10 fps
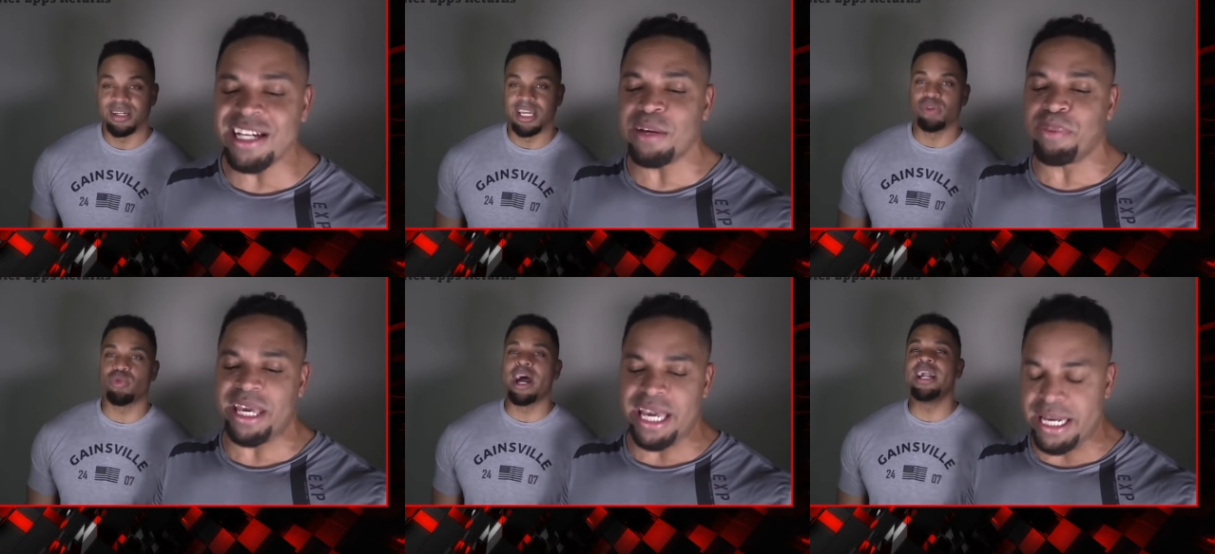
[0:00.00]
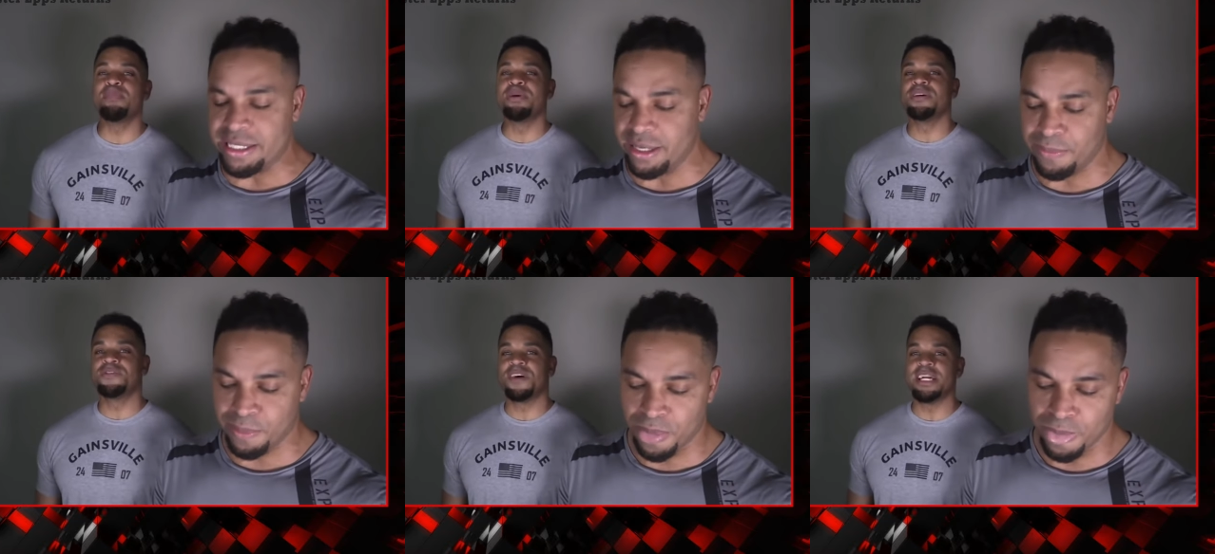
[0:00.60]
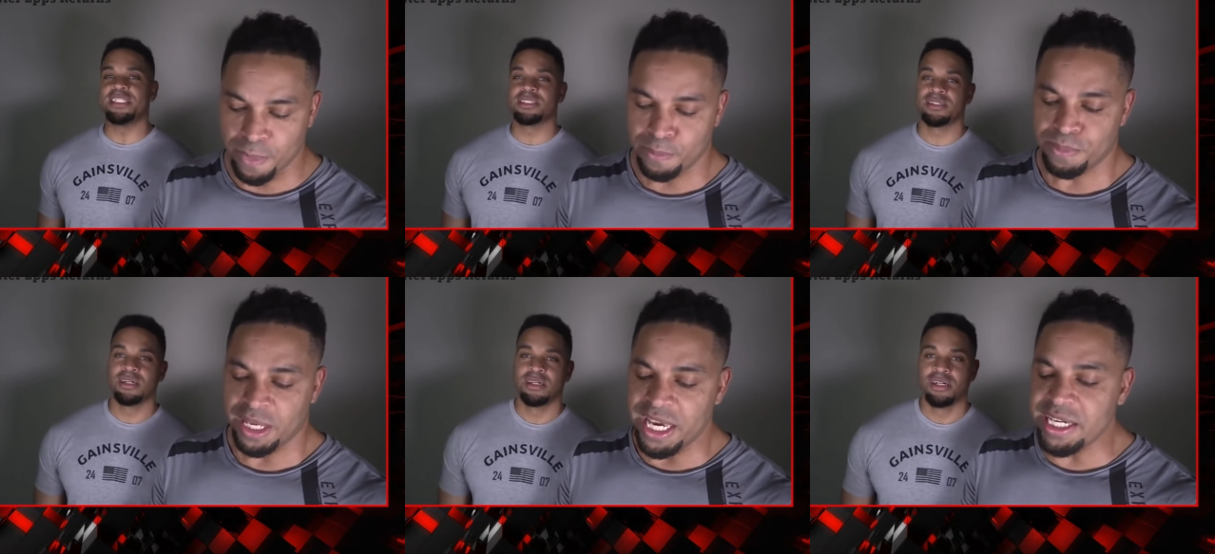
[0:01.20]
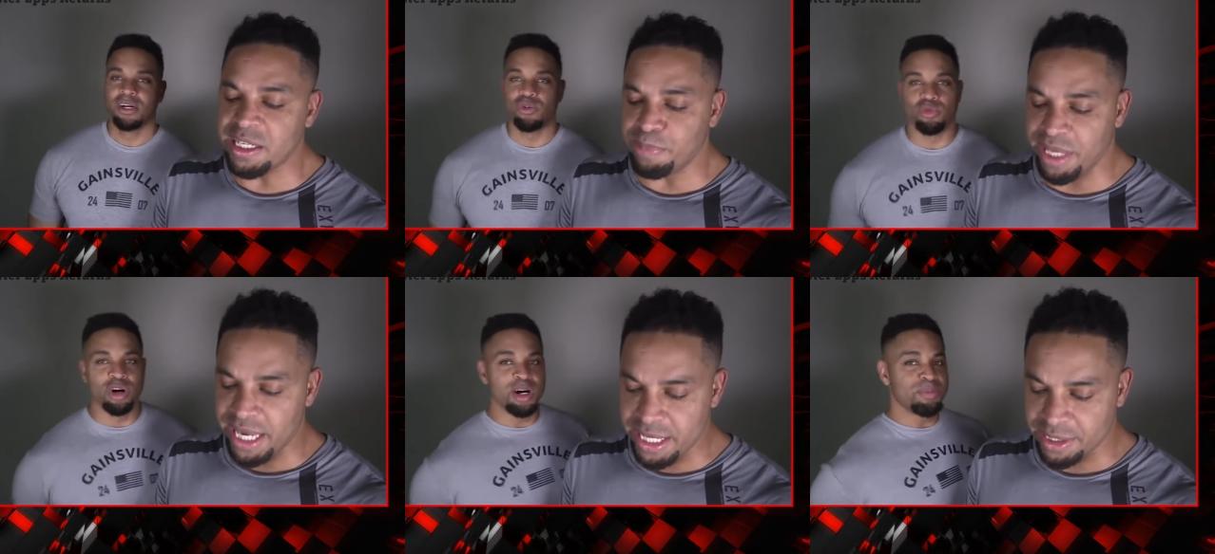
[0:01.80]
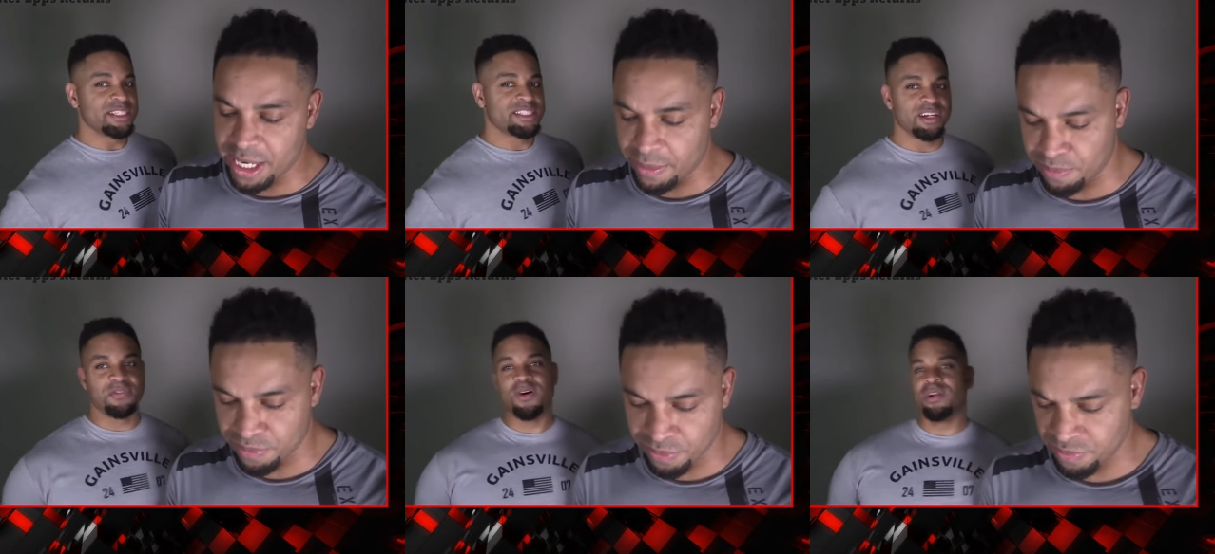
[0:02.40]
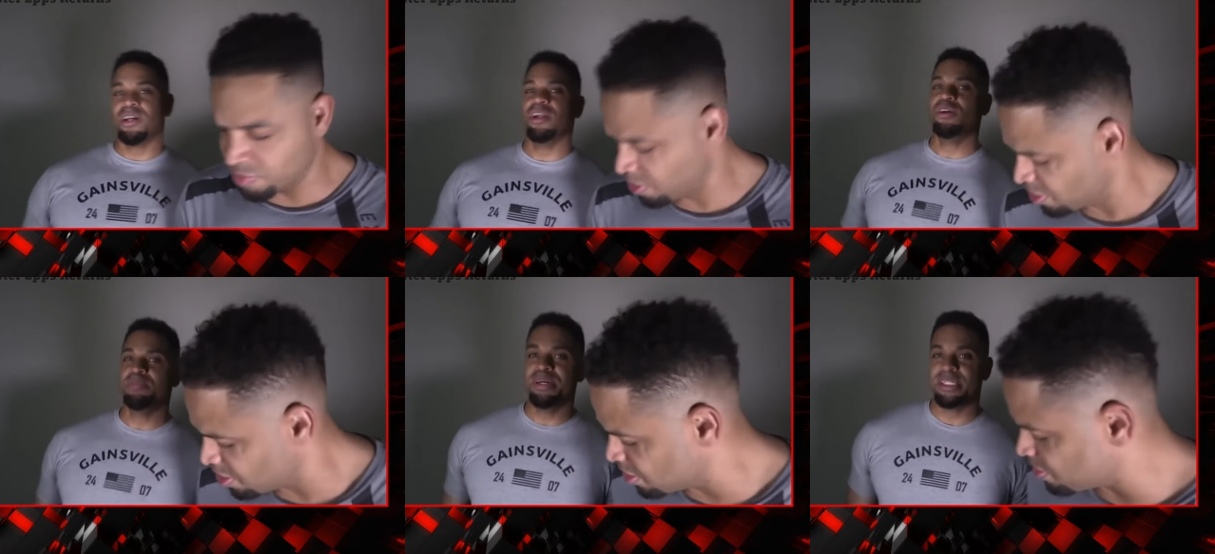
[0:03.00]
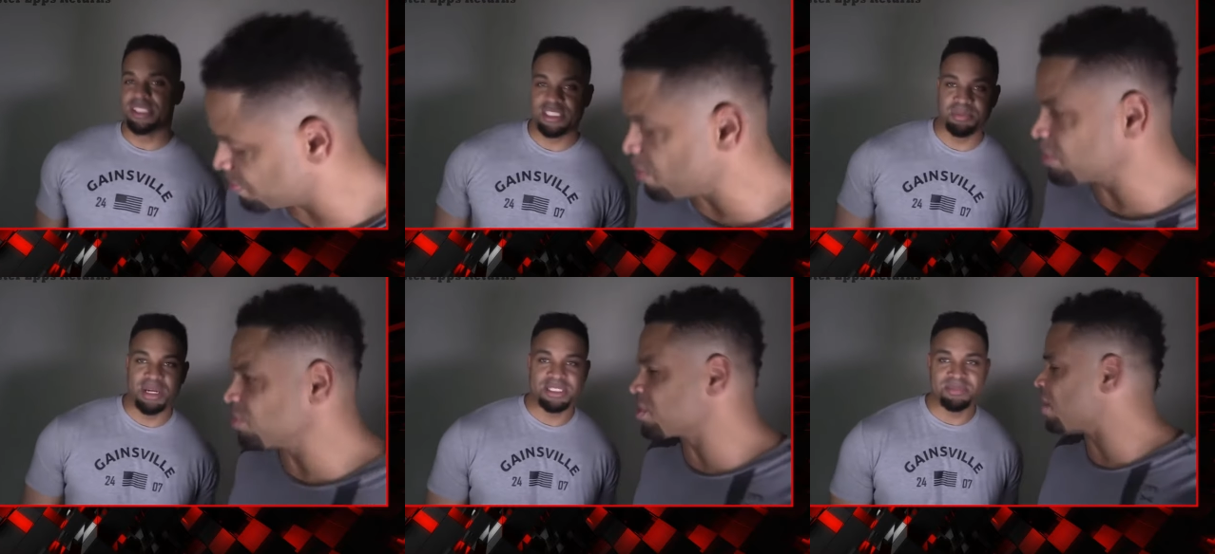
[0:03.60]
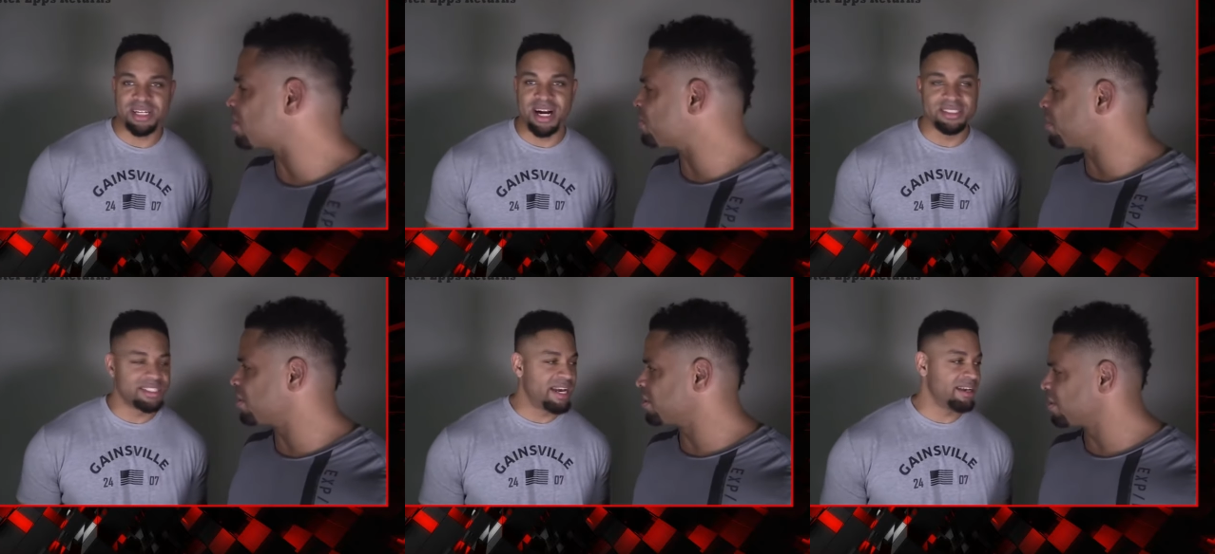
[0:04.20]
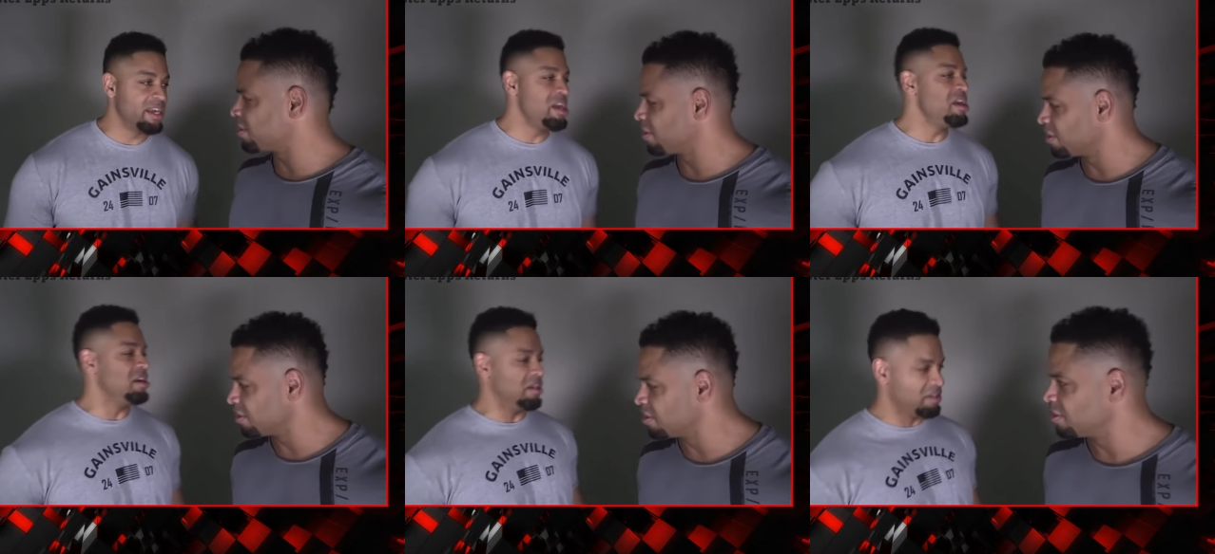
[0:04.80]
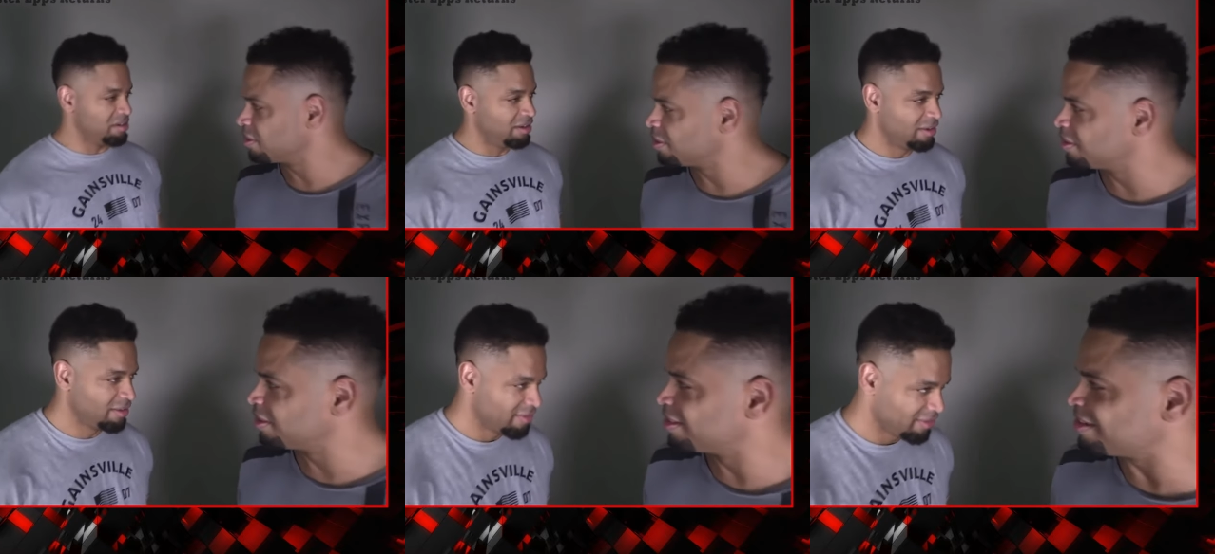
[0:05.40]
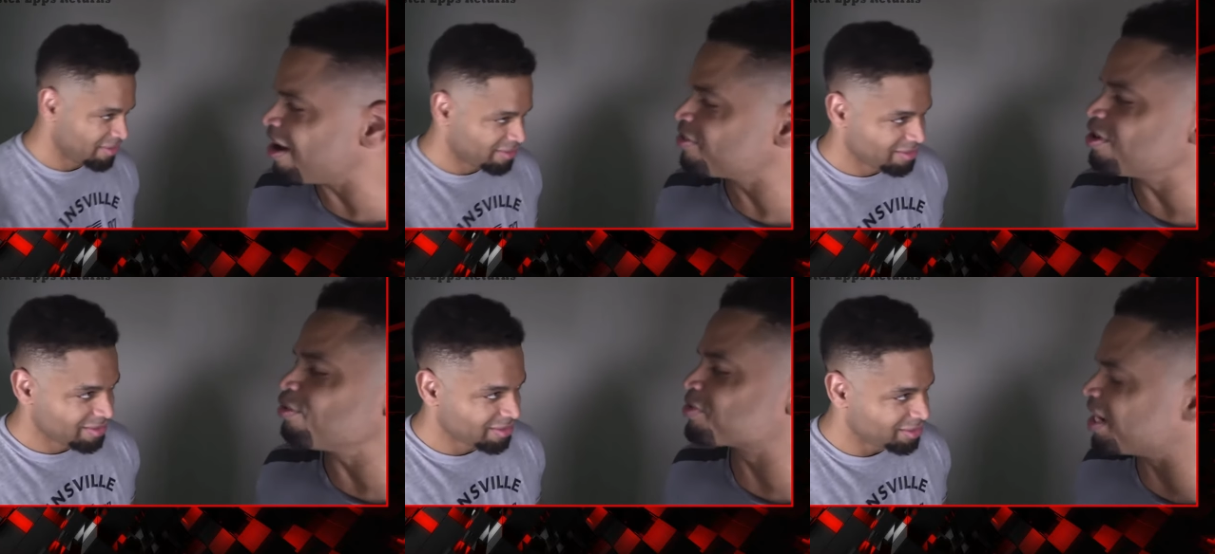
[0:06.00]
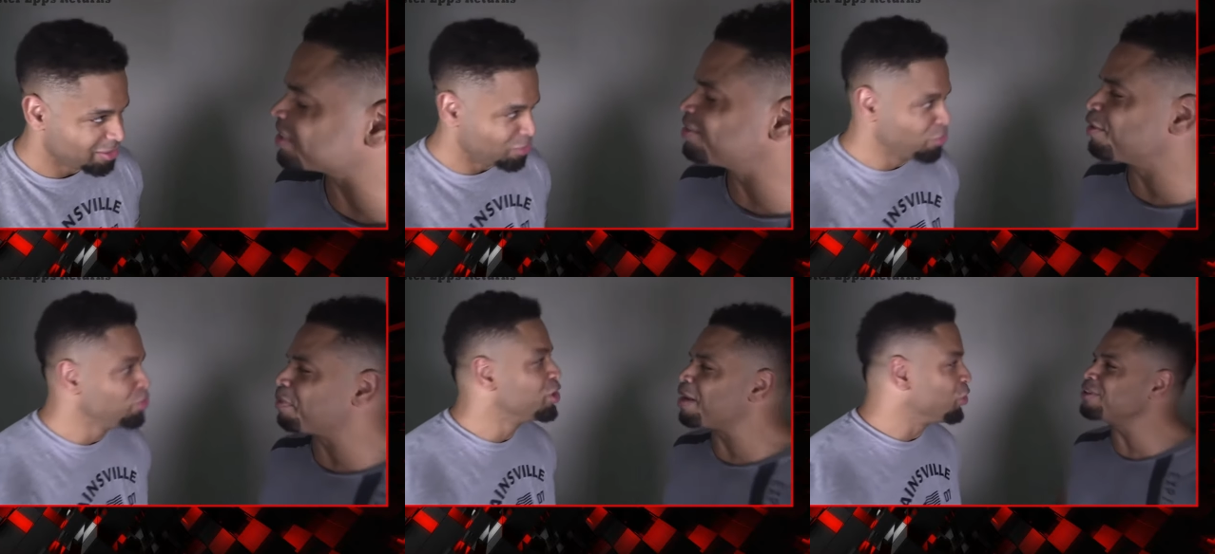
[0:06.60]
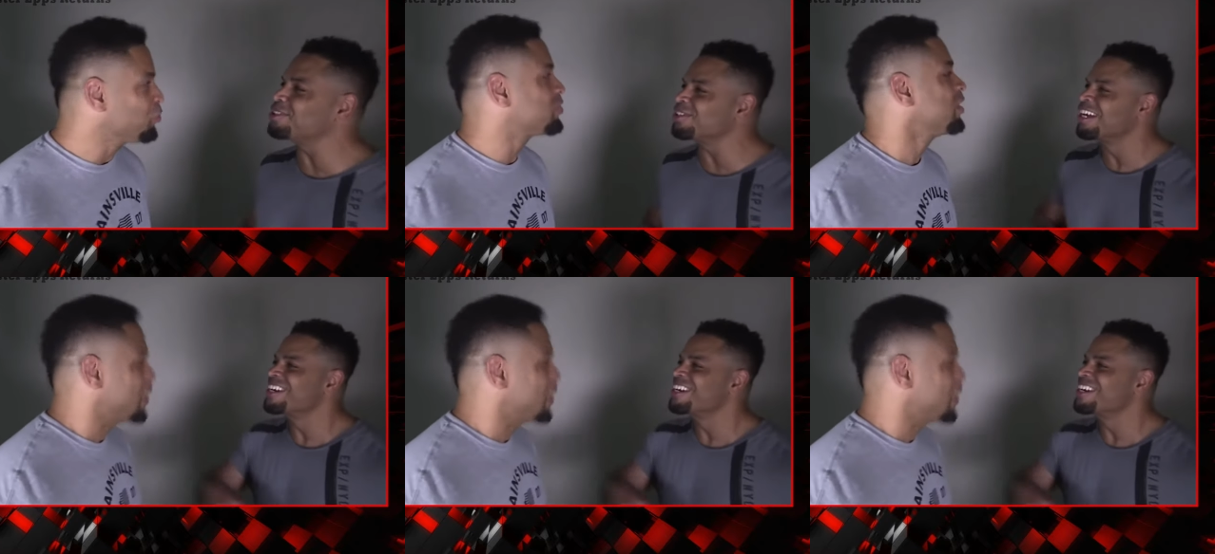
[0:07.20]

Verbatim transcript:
Speaker 1: could Get be. right up in the face. It could be. Rub anything. yourself on a little bit just what to make some contact. Hey.
Speaker 2: No, you don't touch yeah. them, you, you,